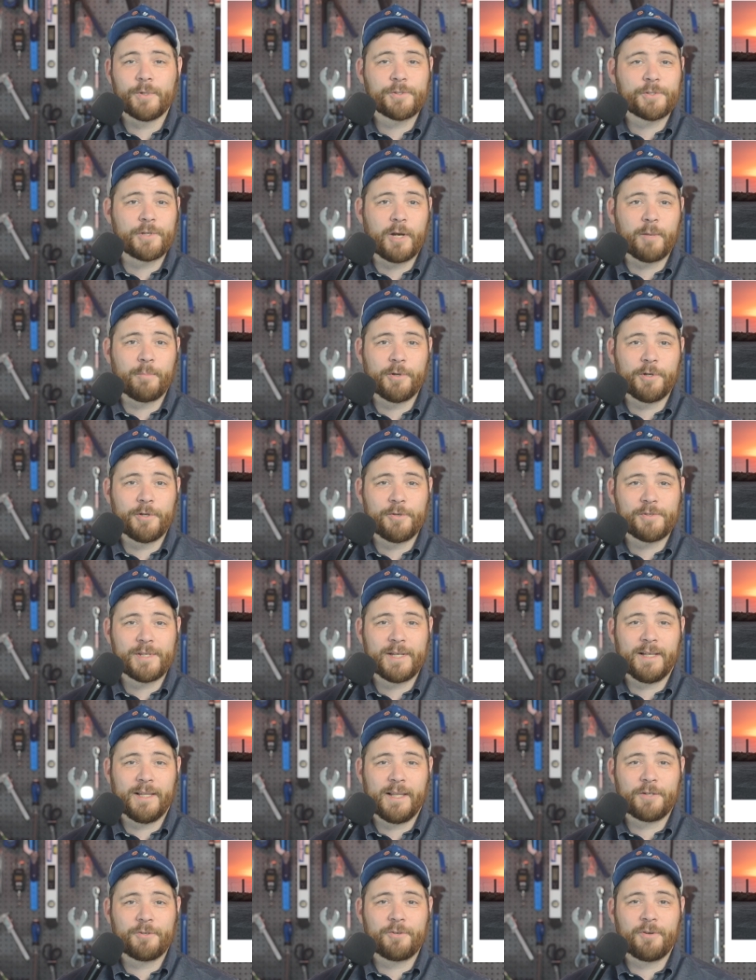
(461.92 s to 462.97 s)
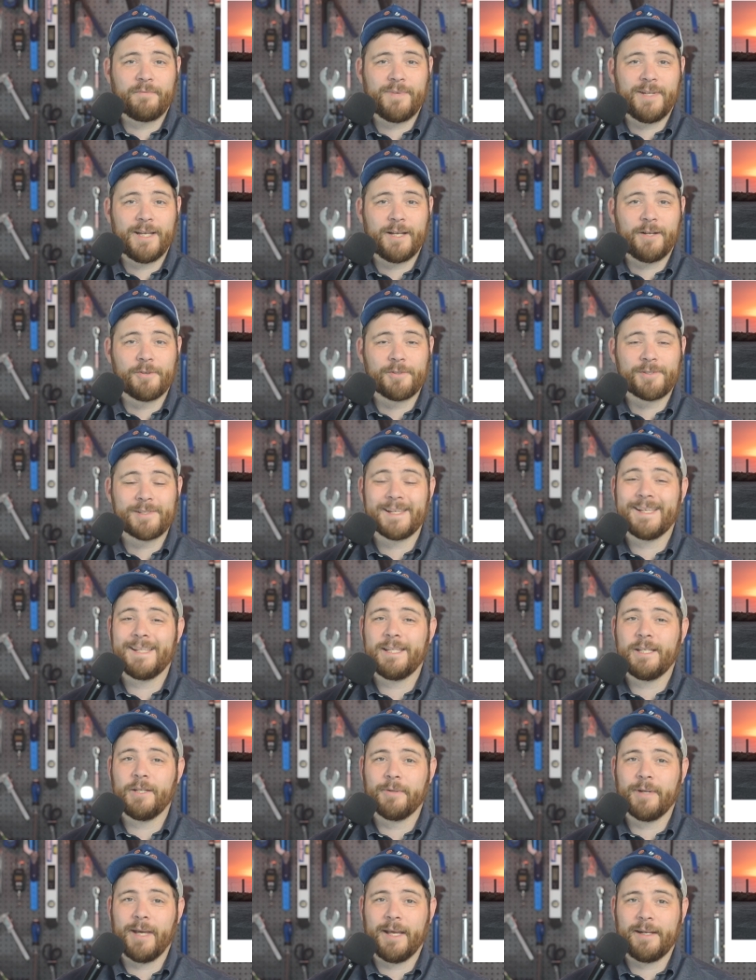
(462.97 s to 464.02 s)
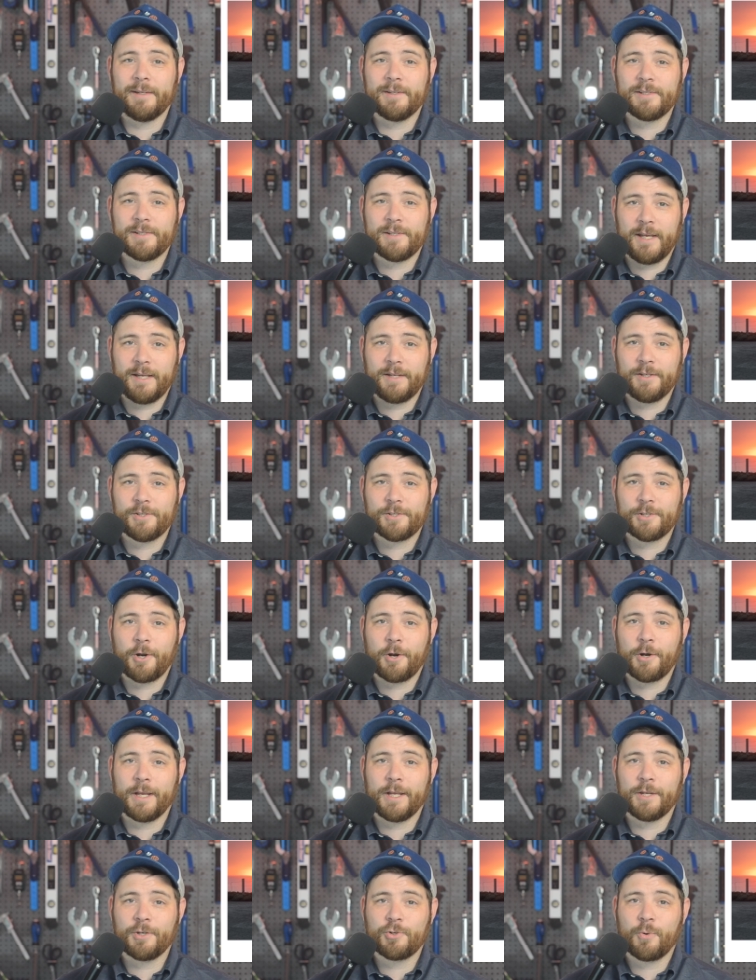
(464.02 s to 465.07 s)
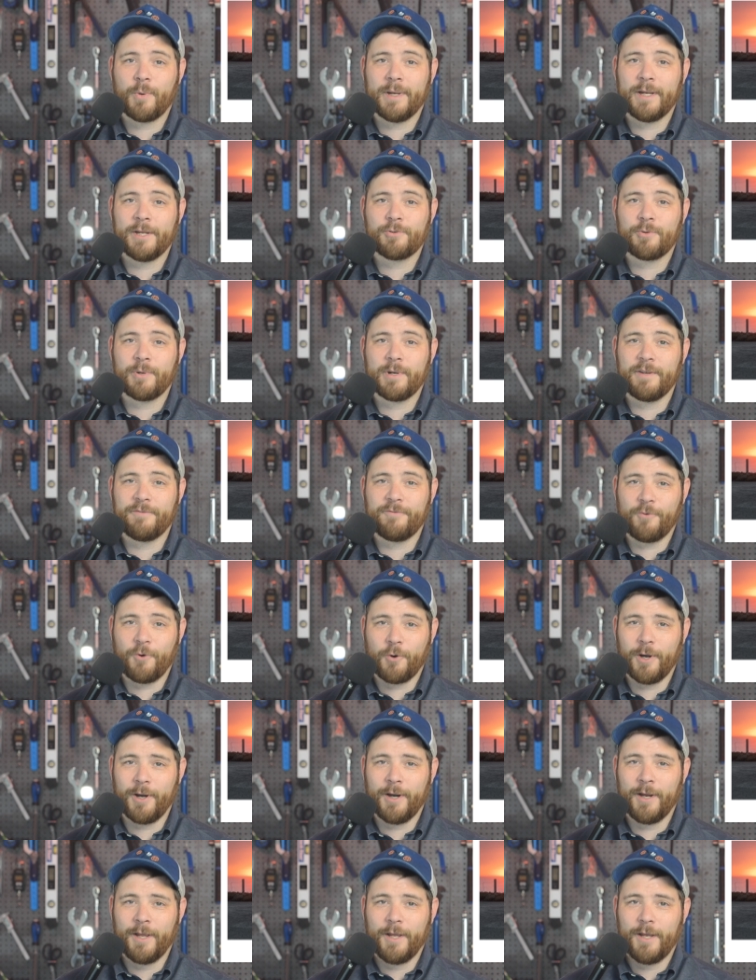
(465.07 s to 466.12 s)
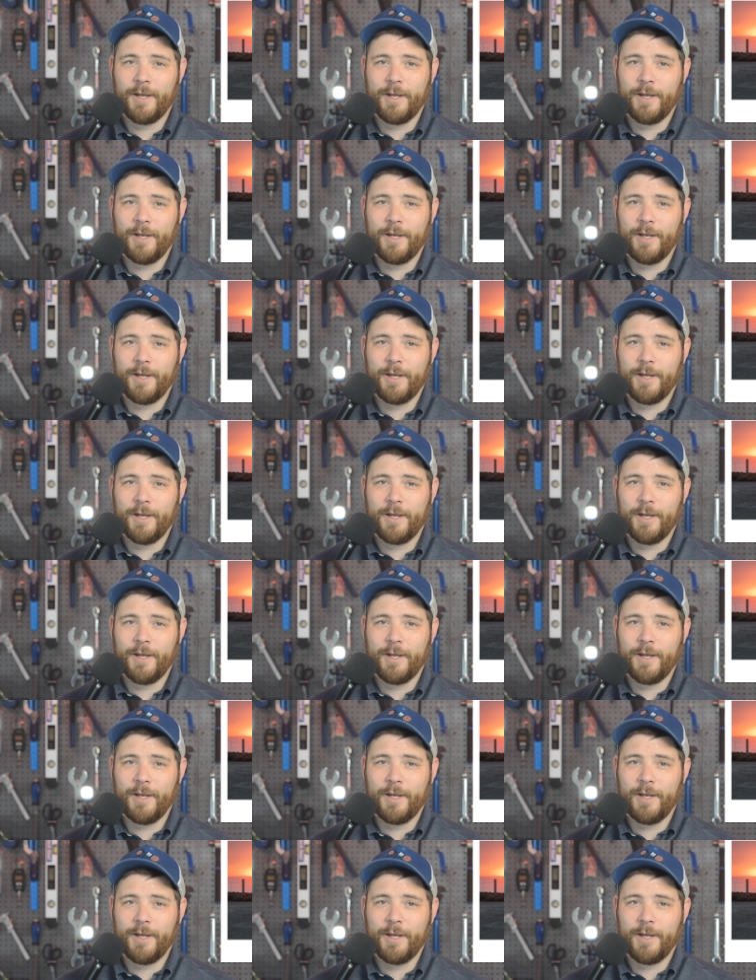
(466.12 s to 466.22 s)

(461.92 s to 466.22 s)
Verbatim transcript: start producing electric vehicles in the United States starting in 2024